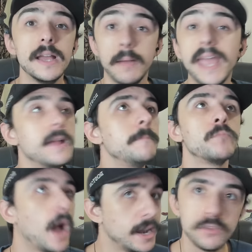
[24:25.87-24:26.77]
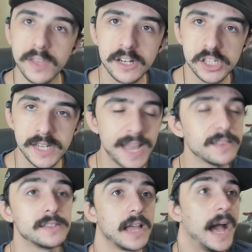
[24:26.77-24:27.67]
Hey, how do you think I should tag
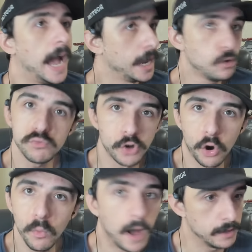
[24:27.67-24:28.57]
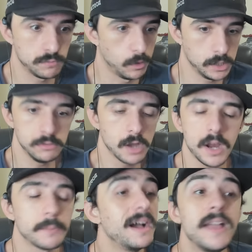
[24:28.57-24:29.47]
this? I don't know. I, what are you talking about?